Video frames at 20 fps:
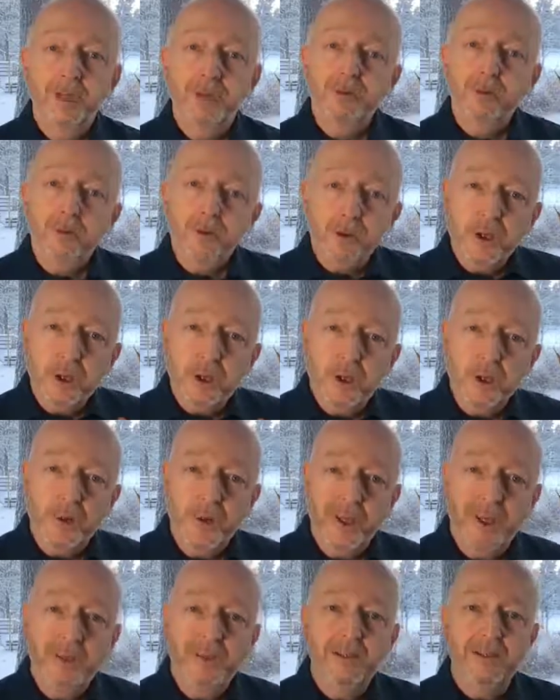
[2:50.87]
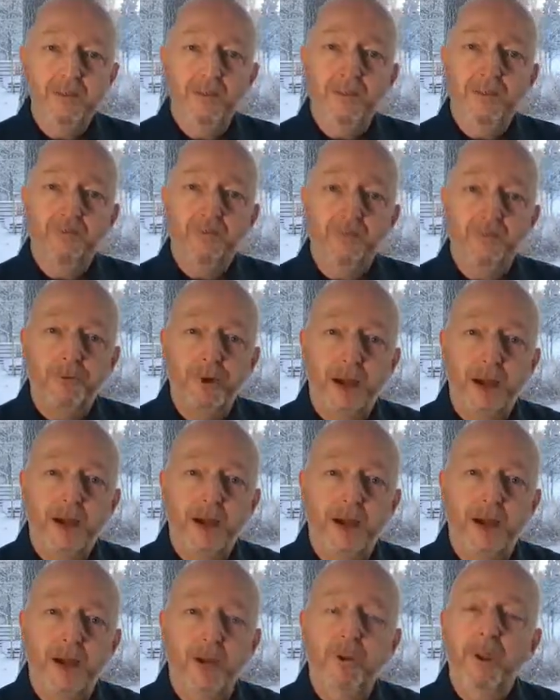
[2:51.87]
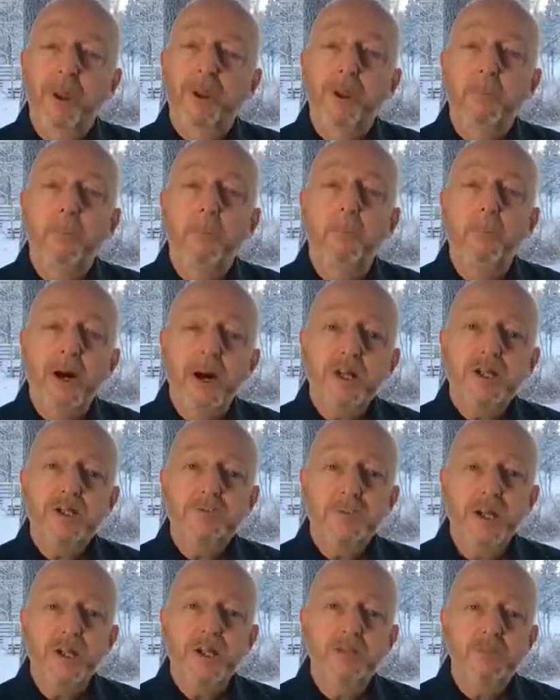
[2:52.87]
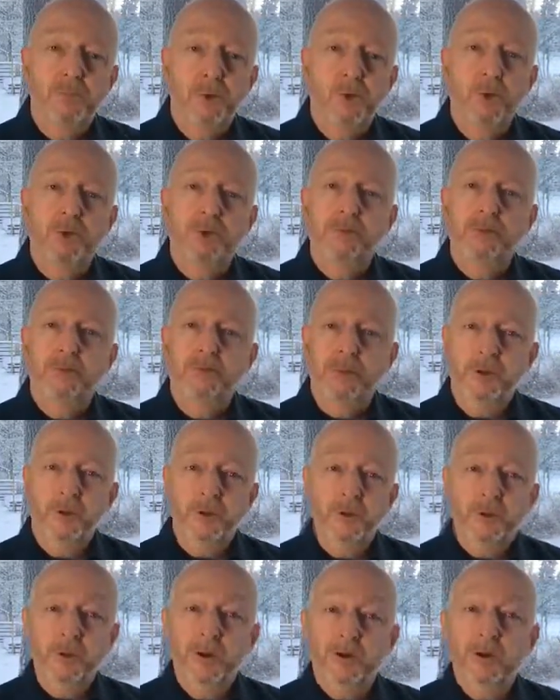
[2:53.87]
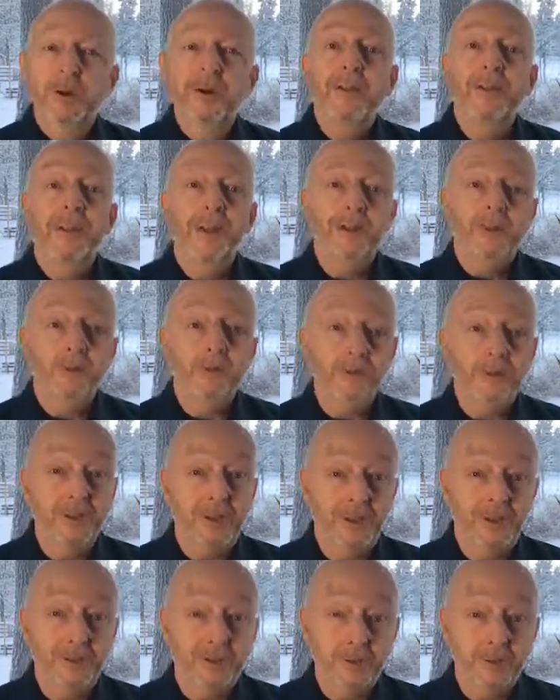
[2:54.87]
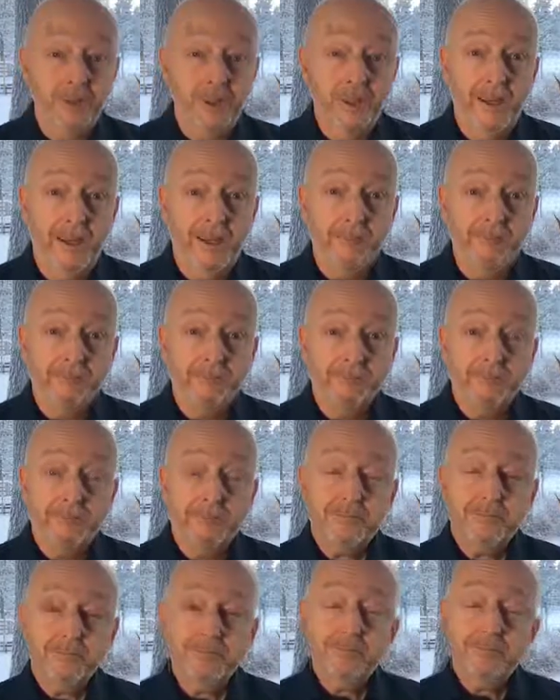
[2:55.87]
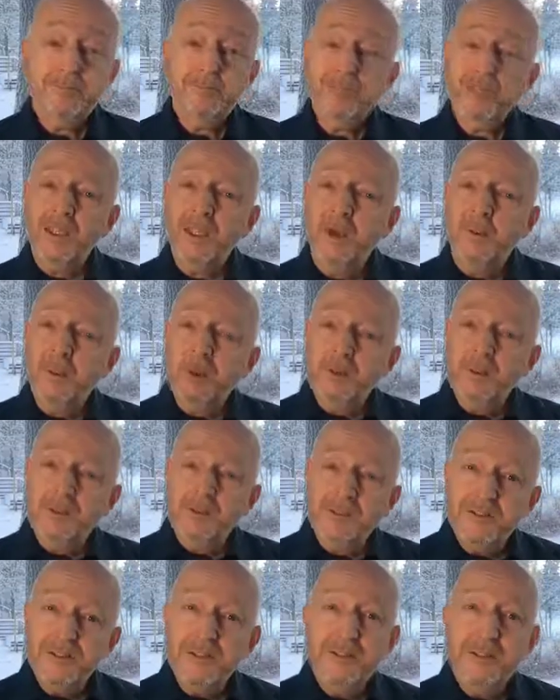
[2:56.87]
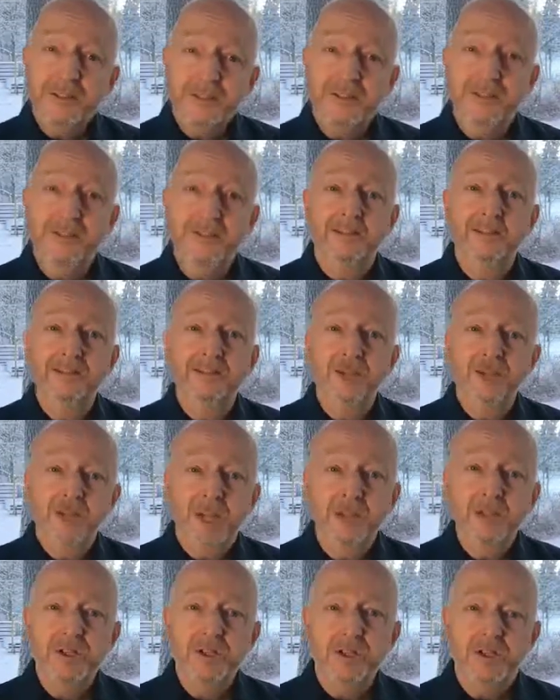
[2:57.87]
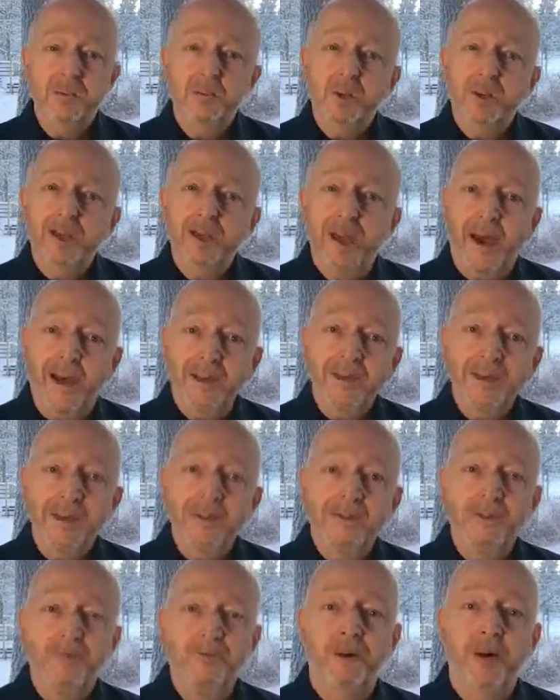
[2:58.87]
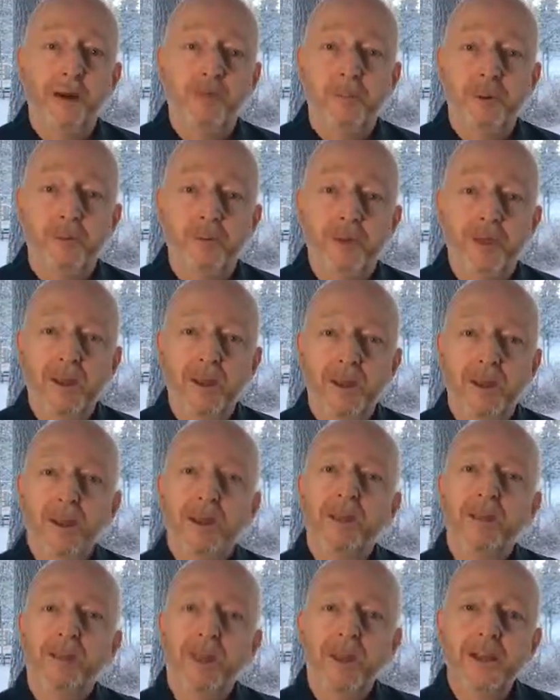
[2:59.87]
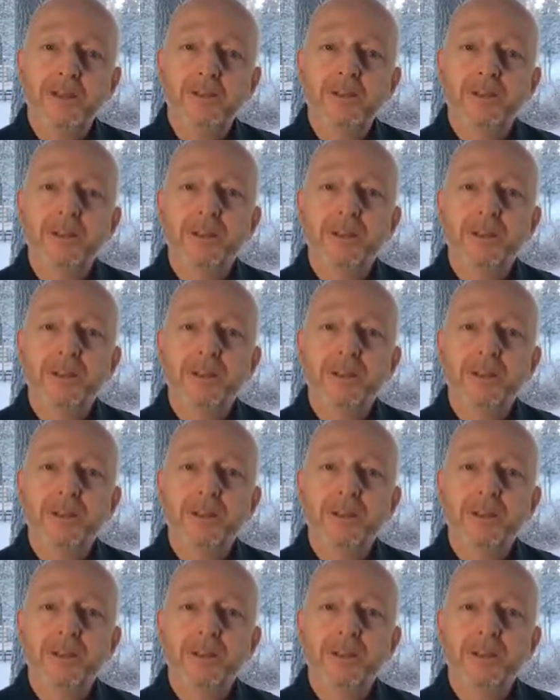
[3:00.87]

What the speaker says: So you can go in, you can find out much more of the future than you think that you can. And when you see these changes, when you identify them, then you